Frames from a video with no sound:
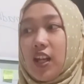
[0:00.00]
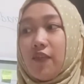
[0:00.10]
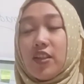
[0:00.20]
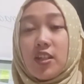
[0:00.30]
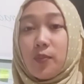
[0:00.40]

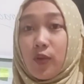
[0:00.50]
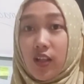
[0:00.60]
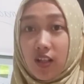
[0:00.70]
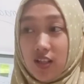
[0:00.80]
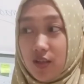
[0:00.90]
If his
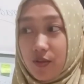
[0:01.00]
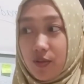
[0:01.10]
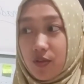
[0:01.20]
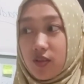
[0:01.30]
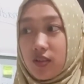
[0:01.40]
prayer is
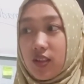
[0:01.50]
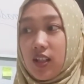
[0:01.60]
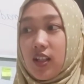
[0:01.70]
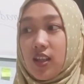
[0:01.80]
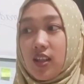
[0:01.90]
good,
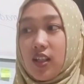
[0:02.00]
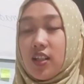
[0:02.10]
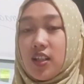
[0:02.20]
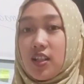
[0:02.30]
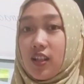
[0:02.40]

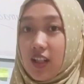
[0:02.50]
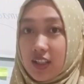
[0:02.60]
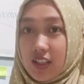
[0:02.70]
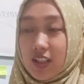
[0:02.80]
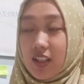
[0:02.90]
then he is
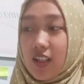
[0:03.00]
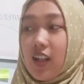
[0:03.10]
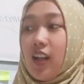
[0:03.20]
lucky.